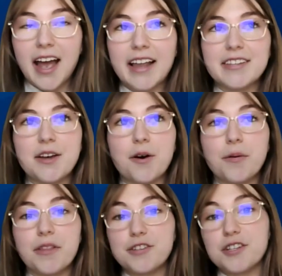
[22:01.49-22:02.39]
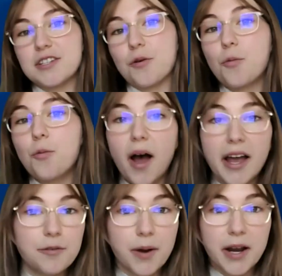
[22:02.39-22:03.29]
And so there's just a
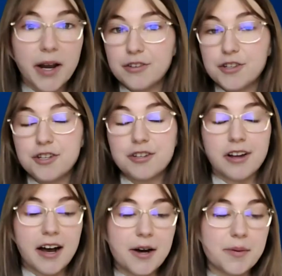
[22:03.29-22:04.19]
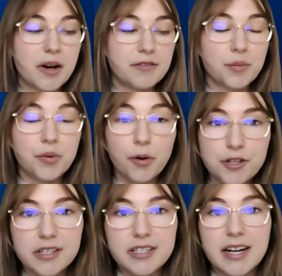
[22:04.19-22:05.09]
wide range of
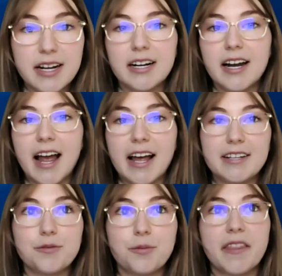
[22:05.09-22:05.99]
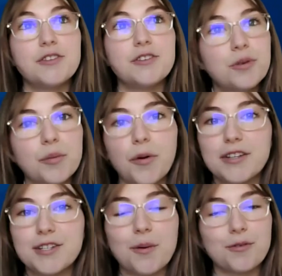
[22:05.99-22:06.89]
approaches there. And when they do
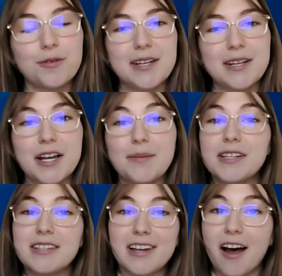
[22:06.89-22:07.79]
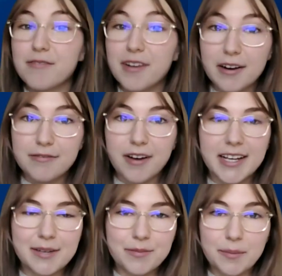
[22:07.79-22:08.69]
report scope 3, sometimes it's not
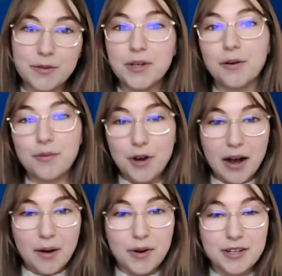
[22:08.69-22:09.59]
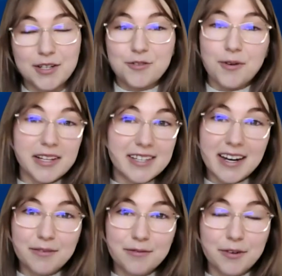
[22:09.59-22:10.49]
verified. Sometimes we don't know how much to trust
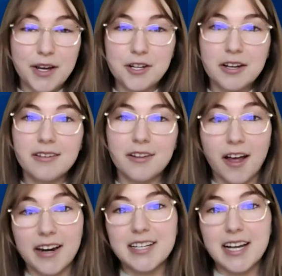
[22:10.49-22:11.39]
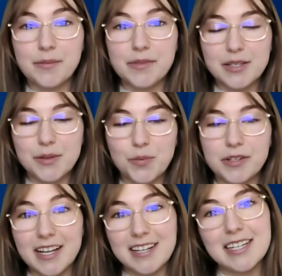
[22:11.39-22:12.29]
that information. A lot of times it's
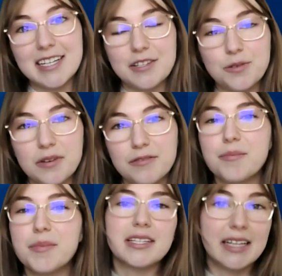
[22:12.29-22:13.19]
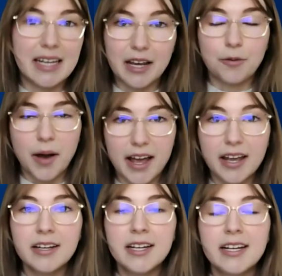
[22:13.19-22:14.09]
presented in sort of a misleading
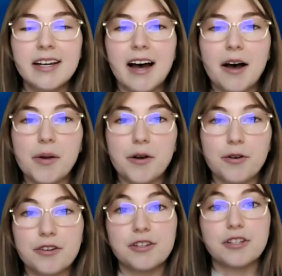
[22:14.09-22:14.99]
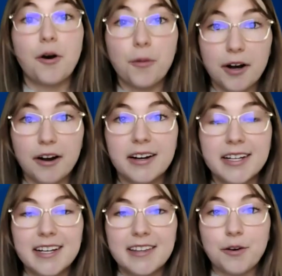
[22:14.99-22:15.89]
way in order to lower
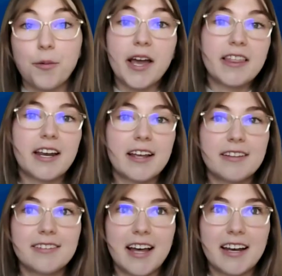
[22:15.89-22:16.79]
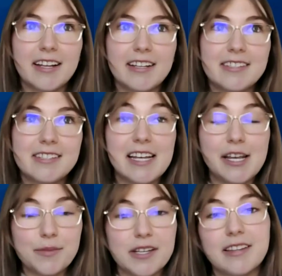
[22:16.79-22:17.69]
the way that it
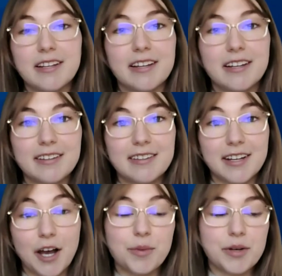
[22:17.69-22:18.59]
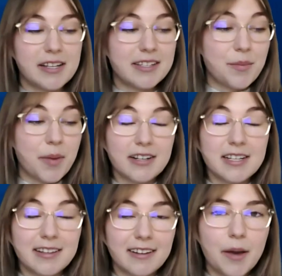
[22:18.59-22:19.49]
seems that the company is
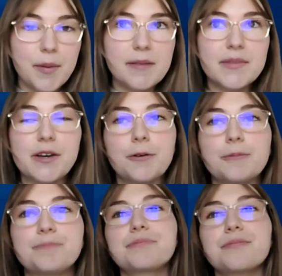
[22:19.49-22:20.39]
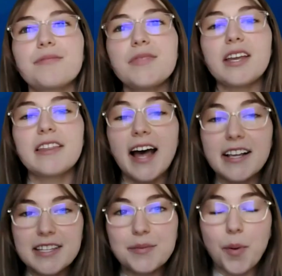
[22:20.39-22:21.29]
impacting the climate. So
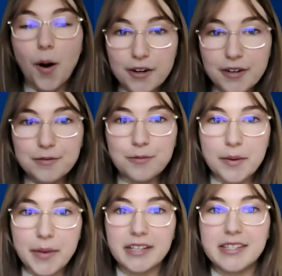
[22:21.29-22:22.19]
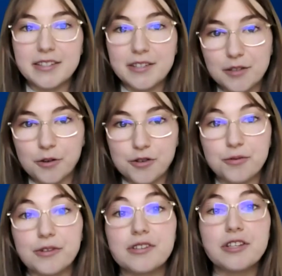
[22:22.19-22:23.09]
that's part of what makes these disclosure
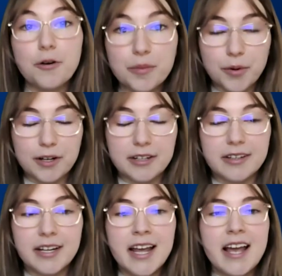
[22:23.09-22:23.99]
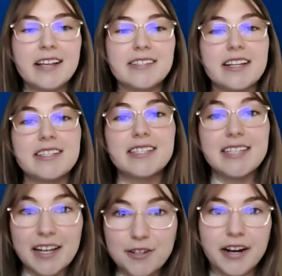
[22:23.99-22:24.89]
rules so important, is that it
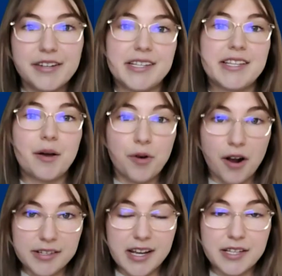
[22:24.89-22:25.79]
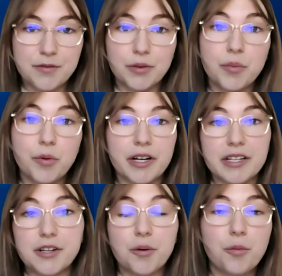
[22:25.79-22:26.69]
standardizes that process for
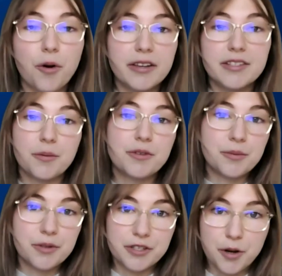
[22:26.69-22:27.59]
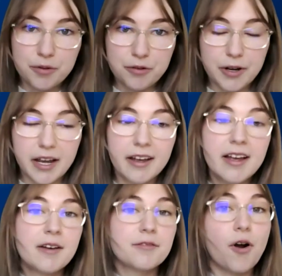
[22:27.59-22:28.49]
reporting scope 1, scope 2, and scope 3
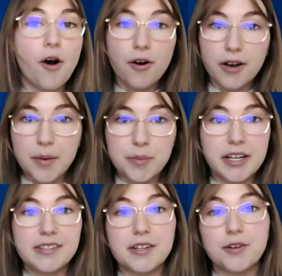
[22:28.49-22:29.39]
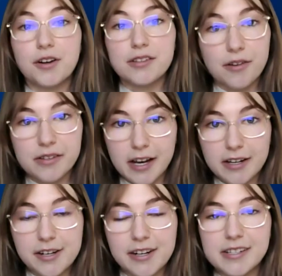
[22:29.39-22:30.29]
for all companies across all
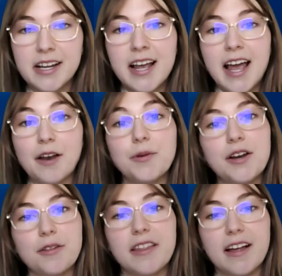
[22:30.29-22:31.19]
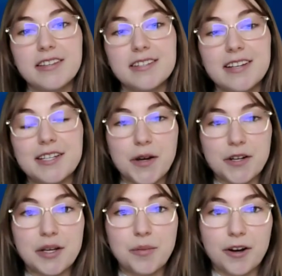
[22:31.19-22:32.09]
sectors. And we know that that's
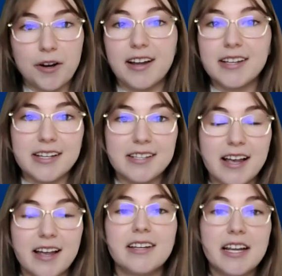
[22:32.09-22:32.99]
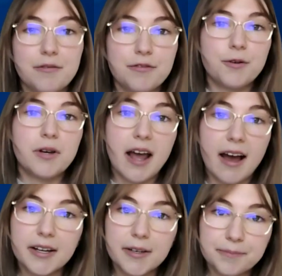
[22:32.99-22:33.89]
especially important, as I said, in food and
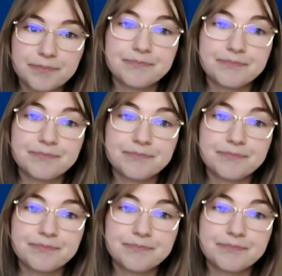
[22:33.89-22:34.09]
ag.